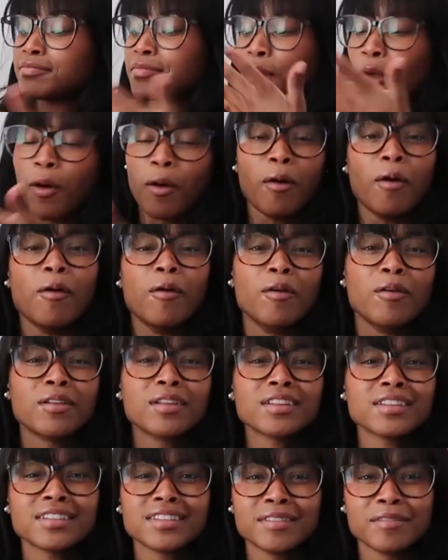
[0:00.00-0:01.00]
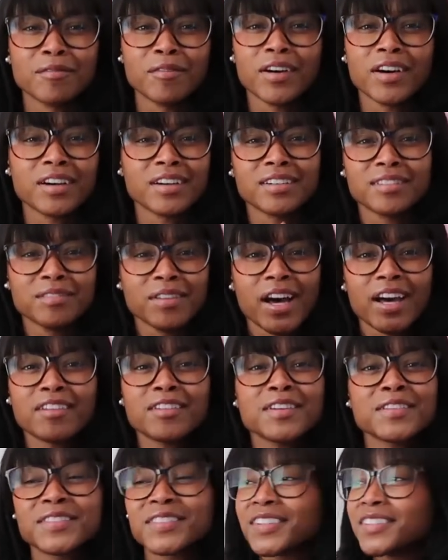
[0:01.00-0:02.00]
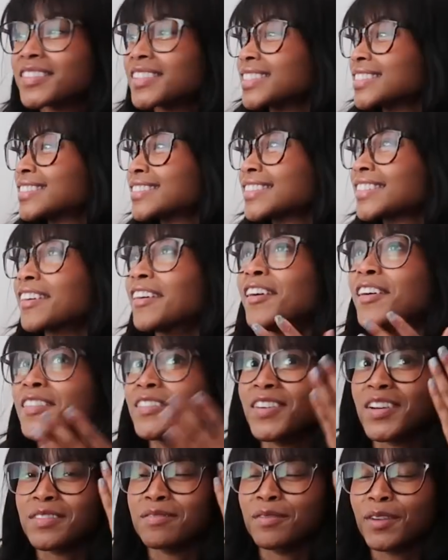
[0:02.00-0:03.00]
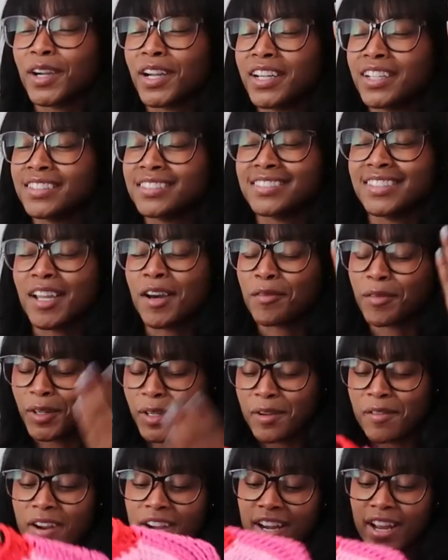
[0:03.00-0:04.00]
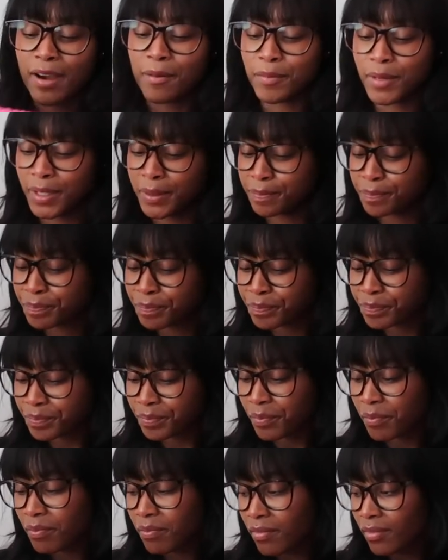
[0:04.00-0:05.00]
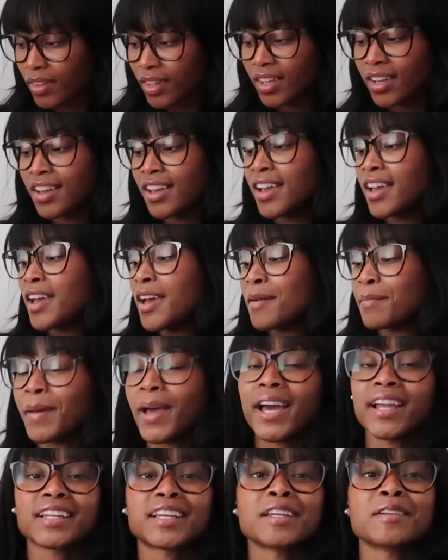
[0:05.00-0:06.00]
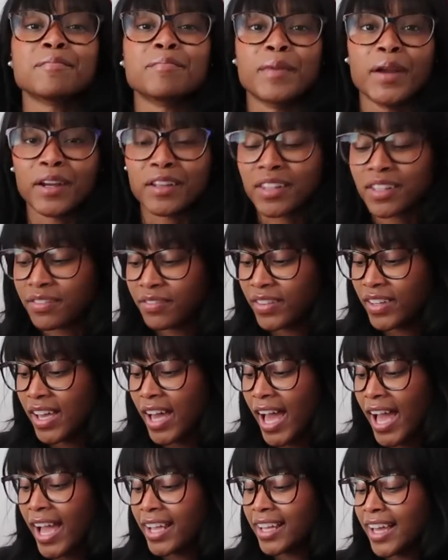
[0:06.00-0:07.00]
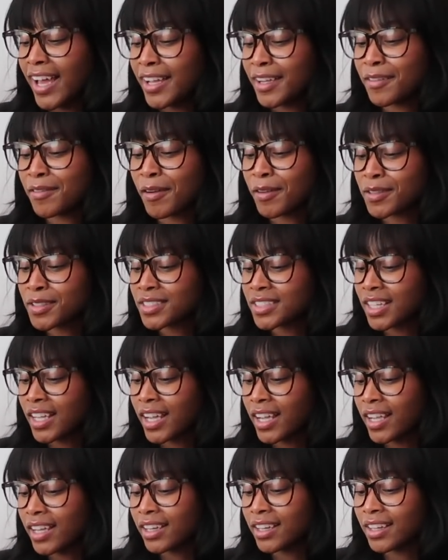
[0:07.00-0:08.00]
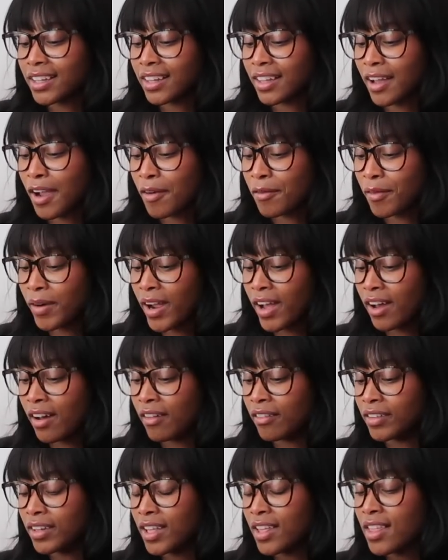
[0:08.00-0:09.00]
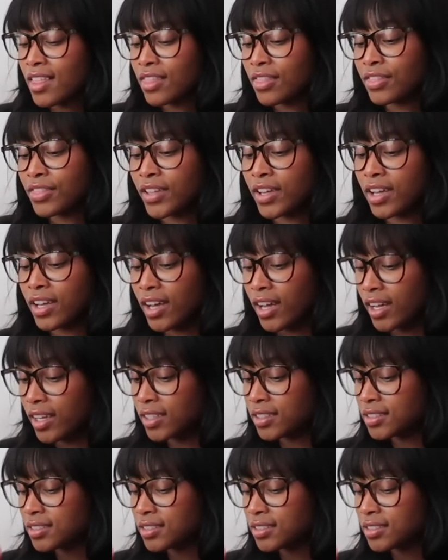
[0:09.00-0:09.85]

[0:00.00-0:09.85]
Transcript: hole. What, I don't even know what it's called. My brain is not working right now, but my head can barely fit. I crocheted around the